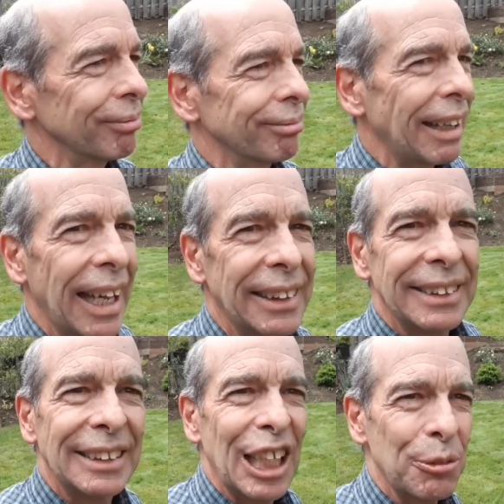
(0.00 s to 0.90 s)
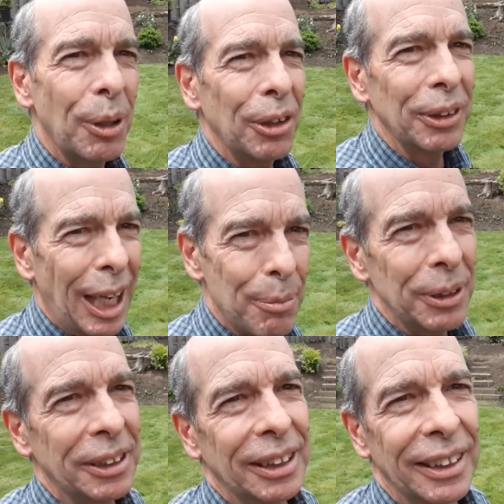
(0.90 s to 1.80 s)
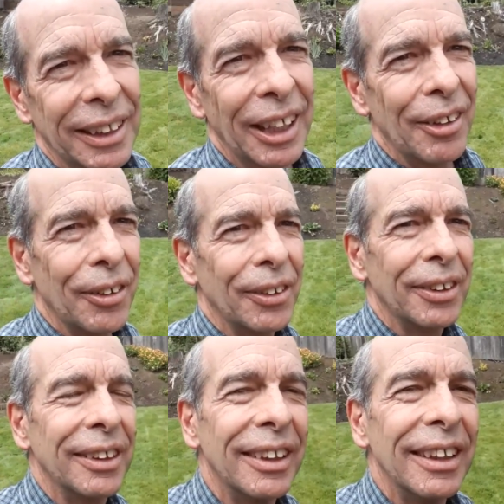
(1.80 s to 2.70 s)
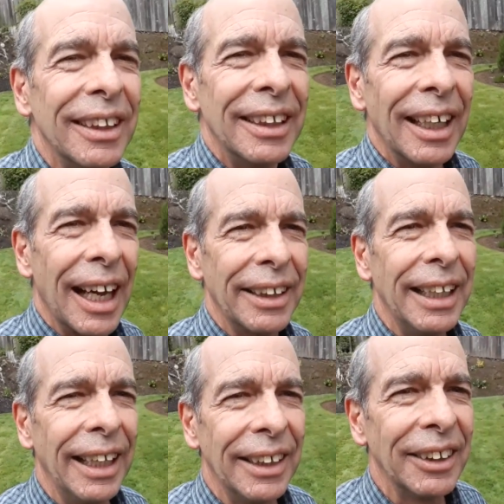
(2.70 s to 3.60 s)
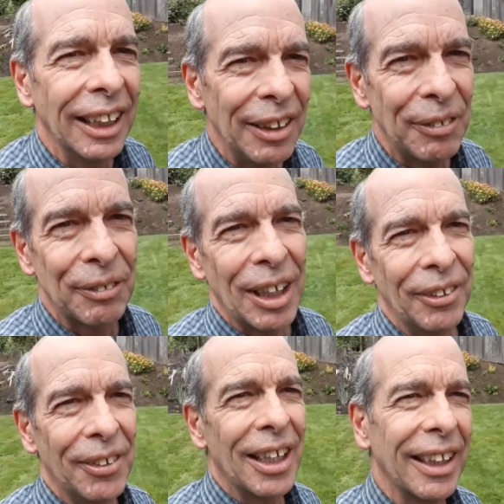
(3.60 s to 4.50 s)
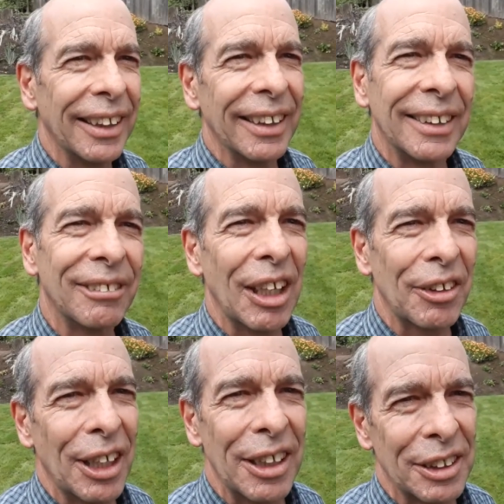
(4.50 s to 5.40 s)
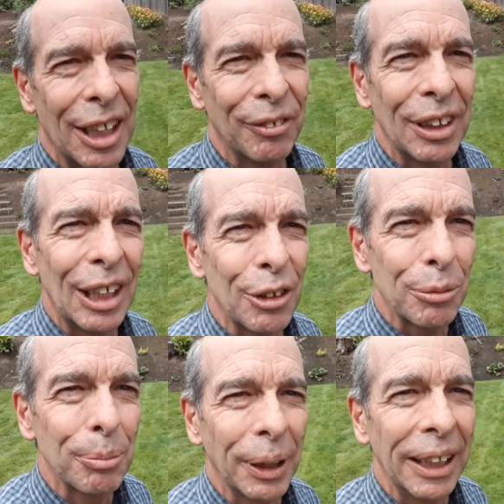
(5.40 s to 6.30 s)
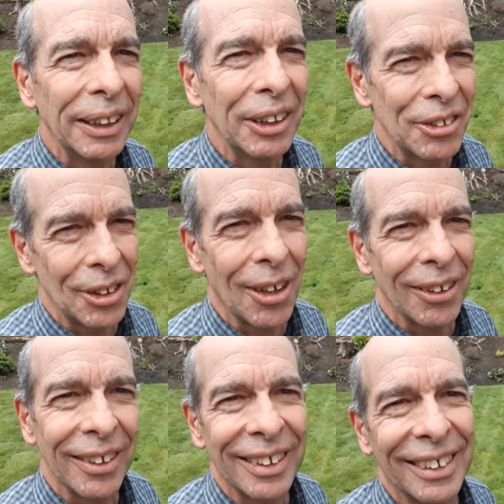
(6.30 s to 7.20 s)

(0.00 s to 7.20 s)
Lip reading: That's part of what happens on a day in the life of Father Don. Father Don's often out playing in his yard.